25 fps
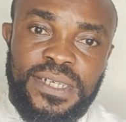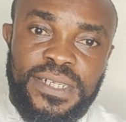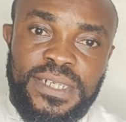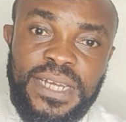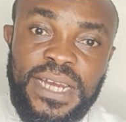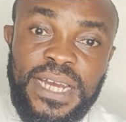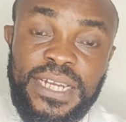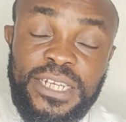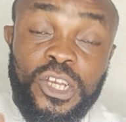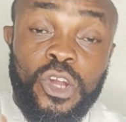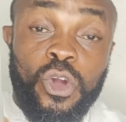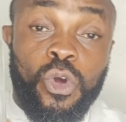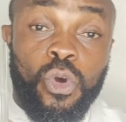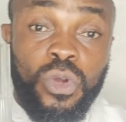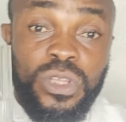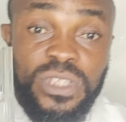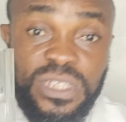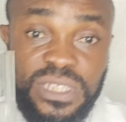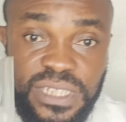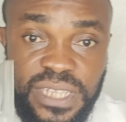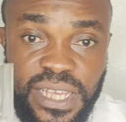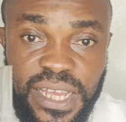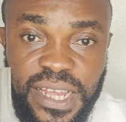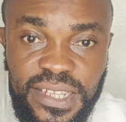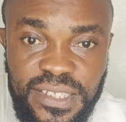that
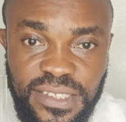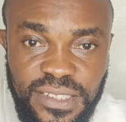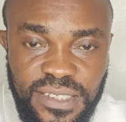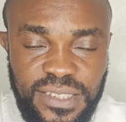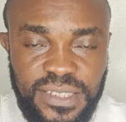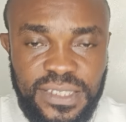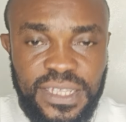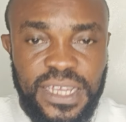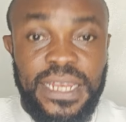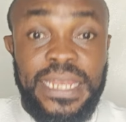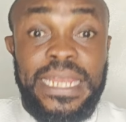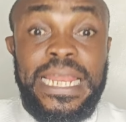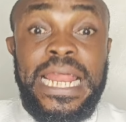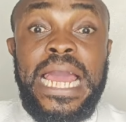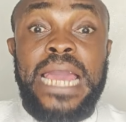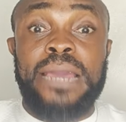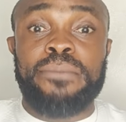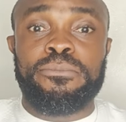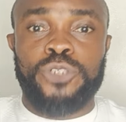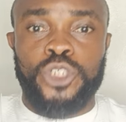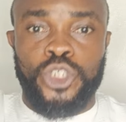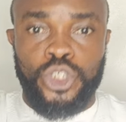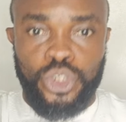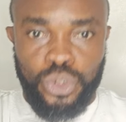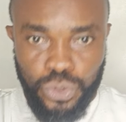contains the
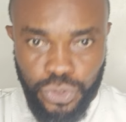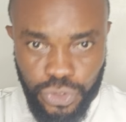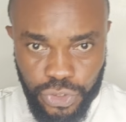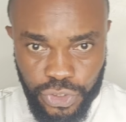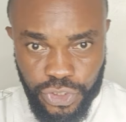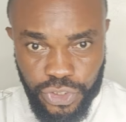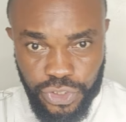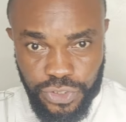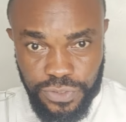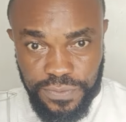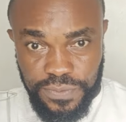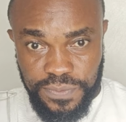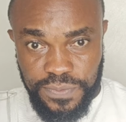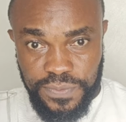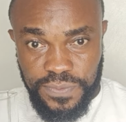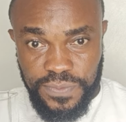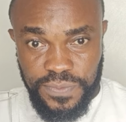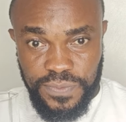lime juice.